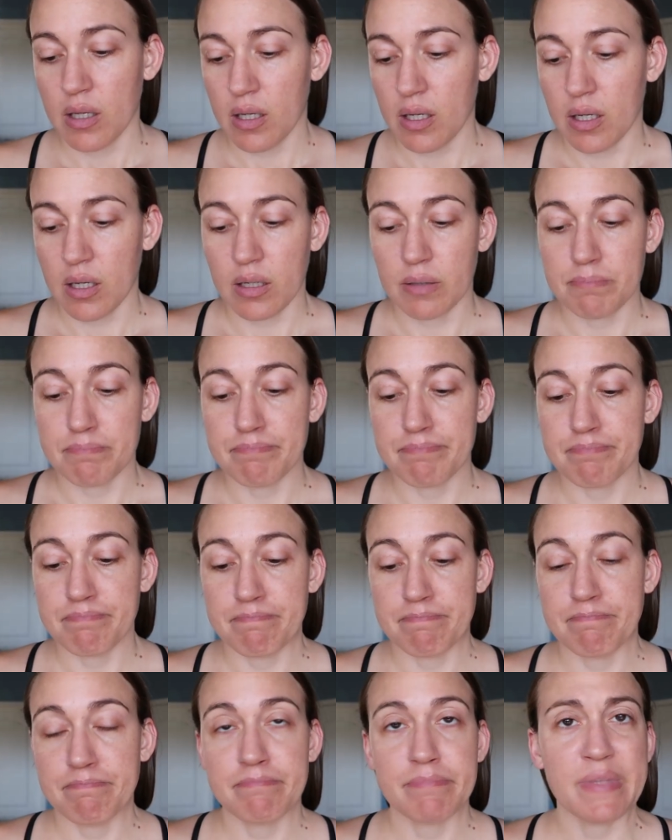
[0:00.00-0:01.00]
Um,
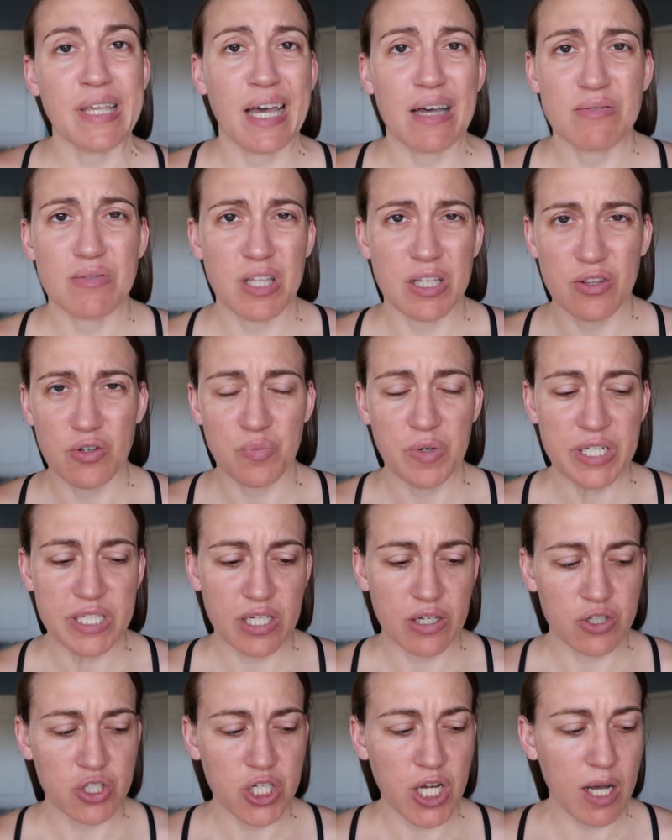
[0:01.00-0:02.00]
yeah, like the
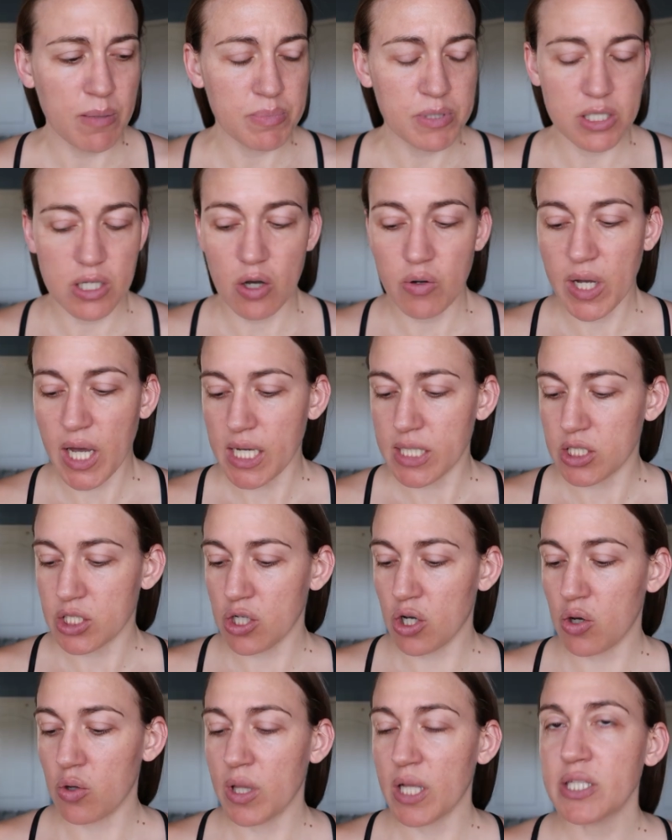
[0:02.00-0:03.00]
retail shops. Okay,
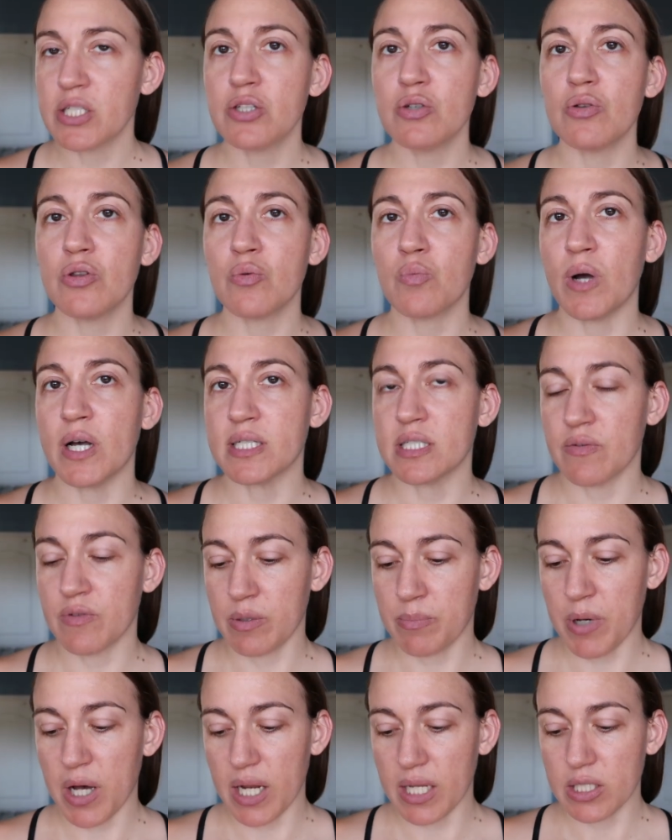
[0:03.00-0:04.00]
so let's do the rest of
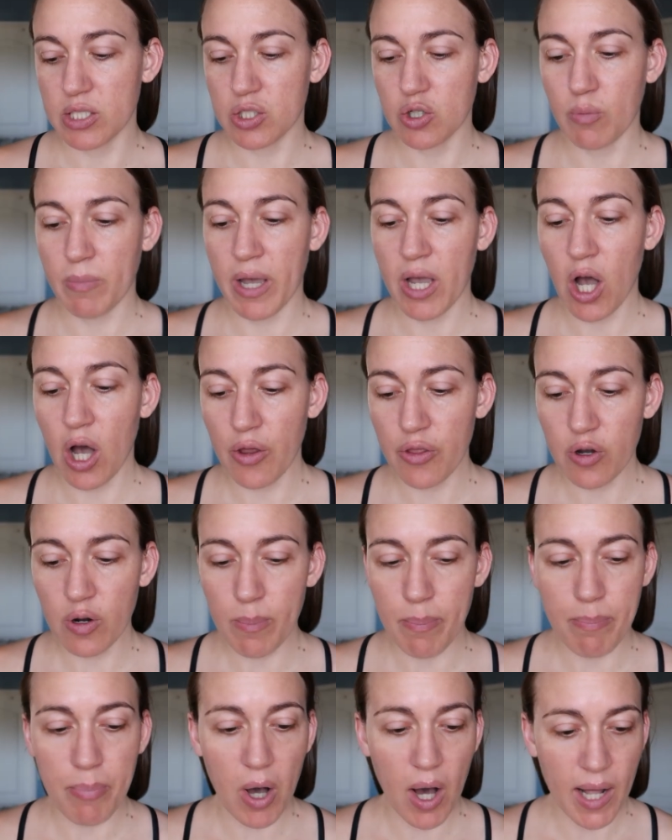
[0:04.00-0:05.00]
the body. So my
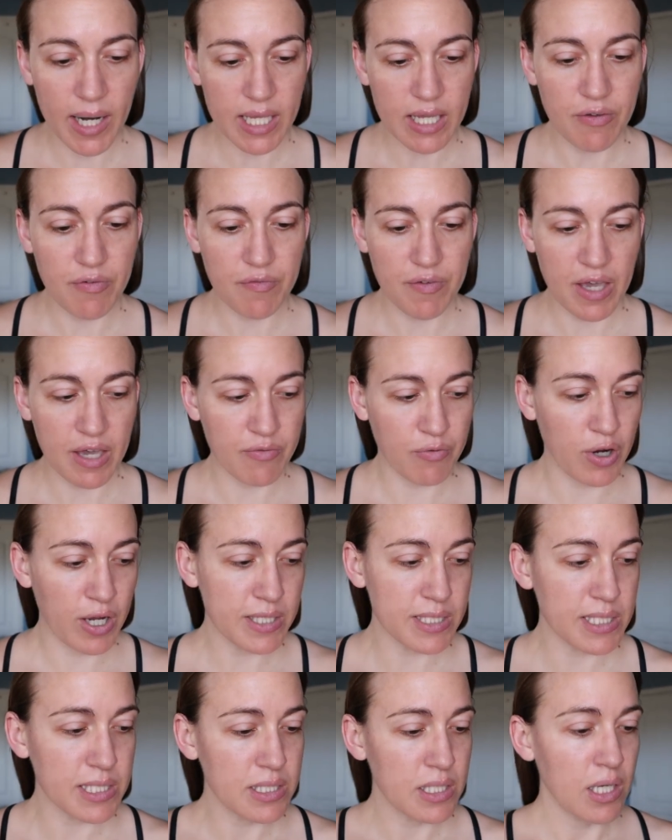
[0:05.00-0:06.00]
other body
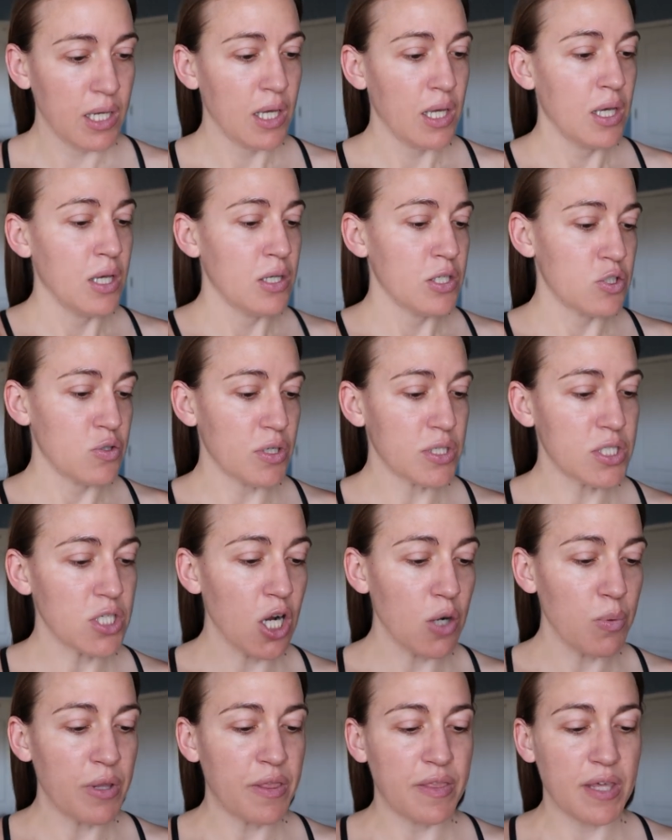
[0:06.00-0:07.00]
favorites, so I'll
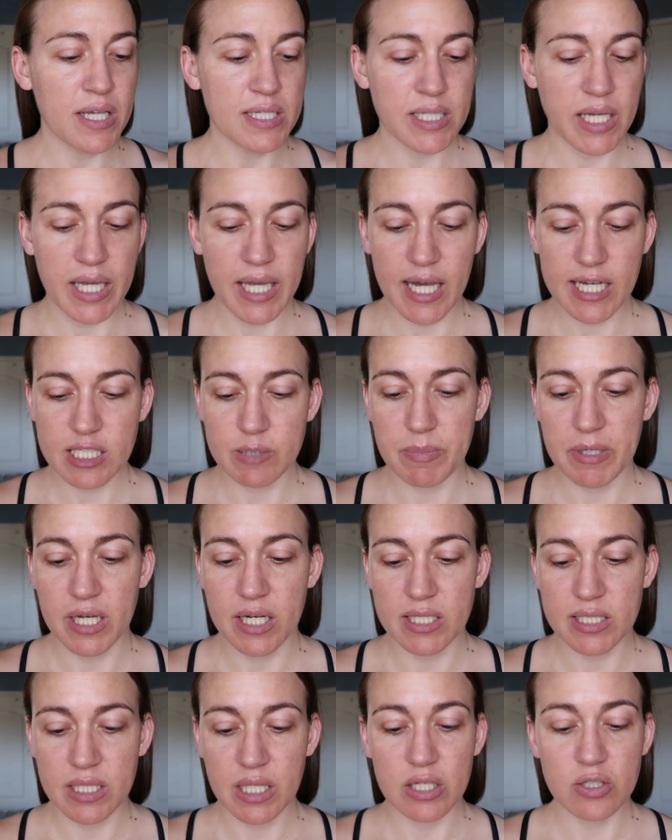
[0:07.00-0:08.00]
start with these, I guess,
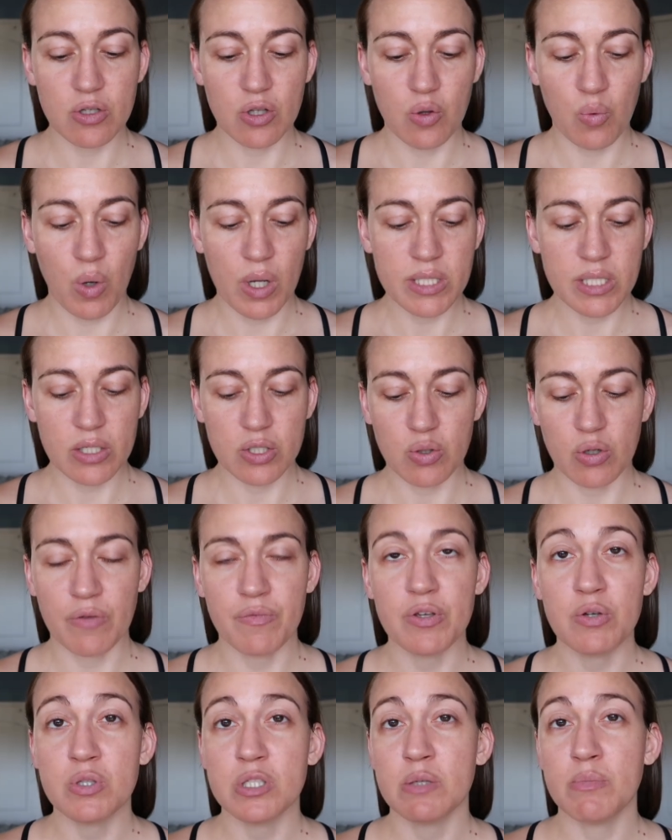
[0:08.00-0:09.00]
because these are the ones I sort
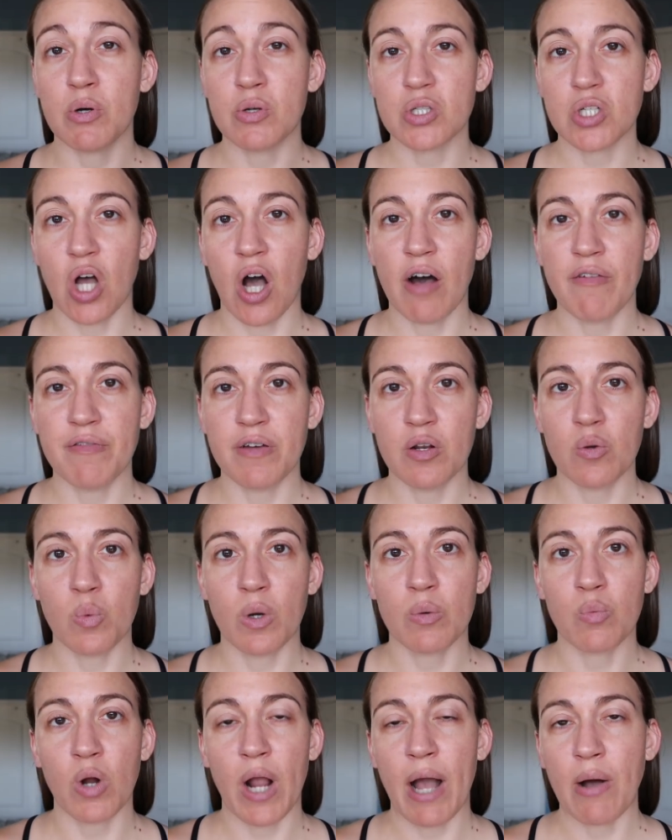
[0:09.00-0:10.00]
of use the most often
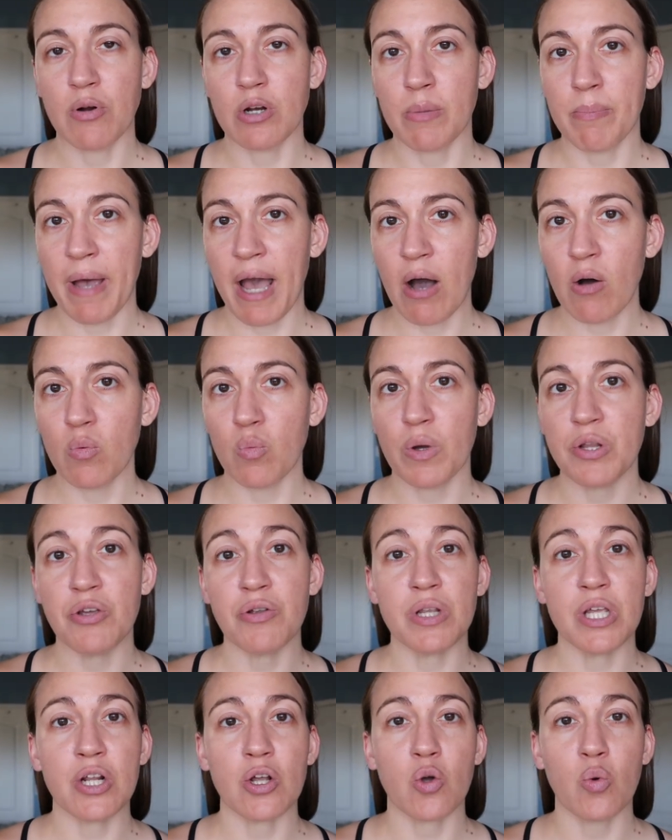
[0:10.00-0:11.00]
when we're out and about, when you
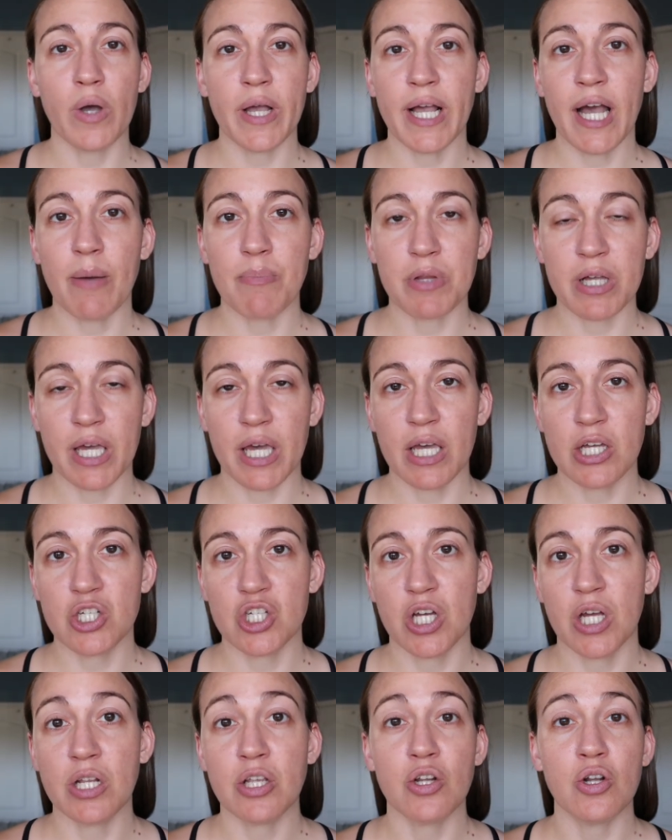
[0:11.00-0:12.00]
need a quick
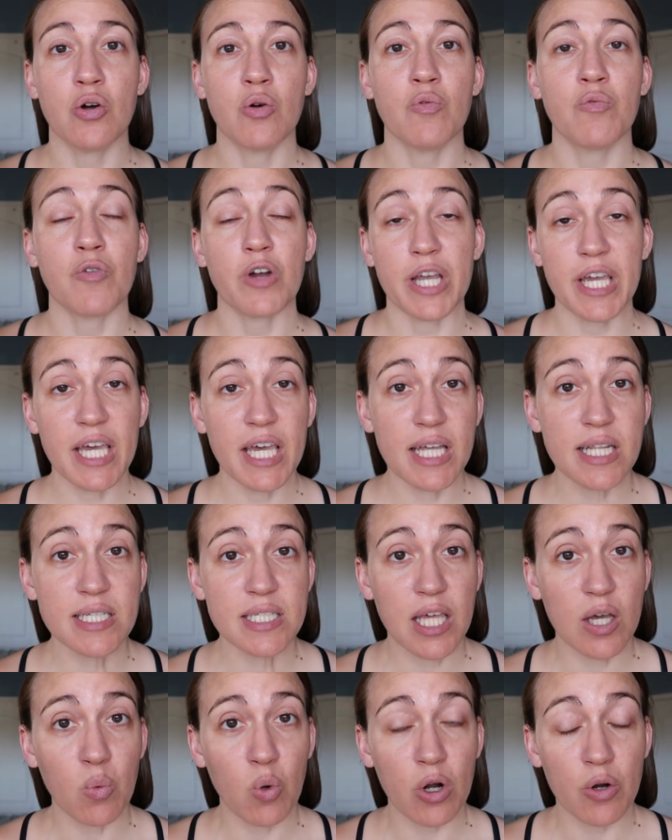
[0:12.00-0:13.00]
application, you know, for kids,
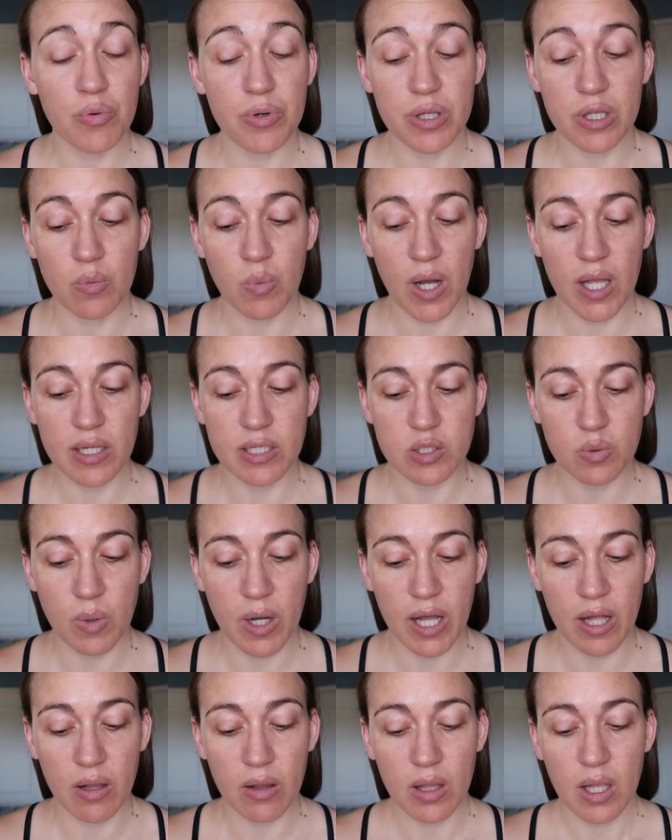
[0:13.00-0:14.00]
they work really well as
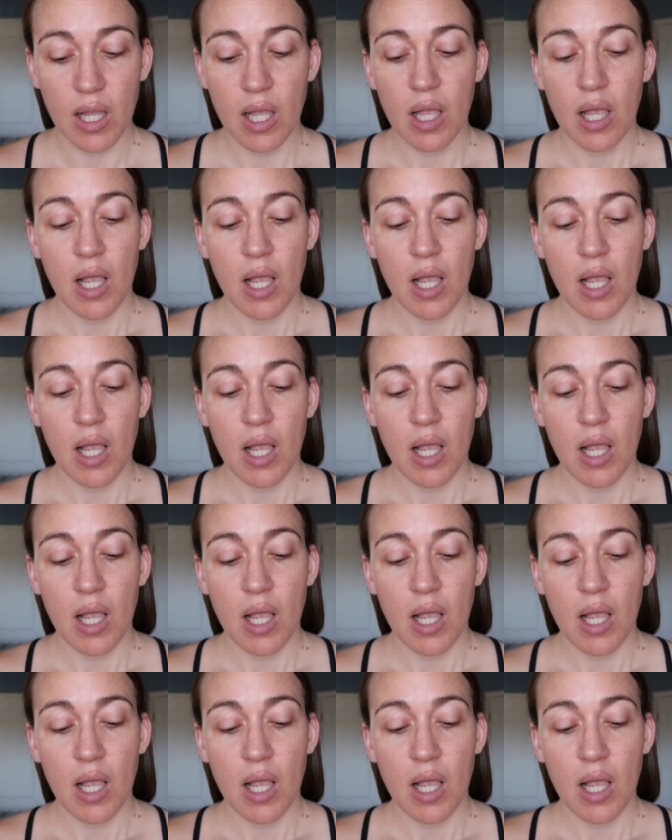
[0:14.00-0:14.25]
well.